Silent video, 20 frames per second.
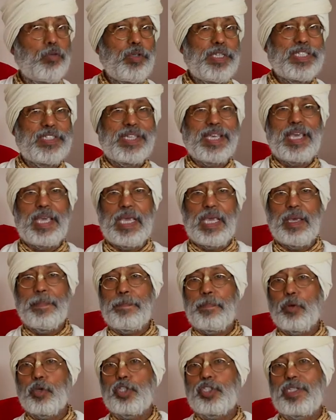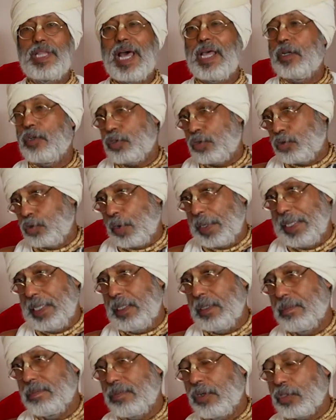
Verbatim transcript: we say prasthanotrayi.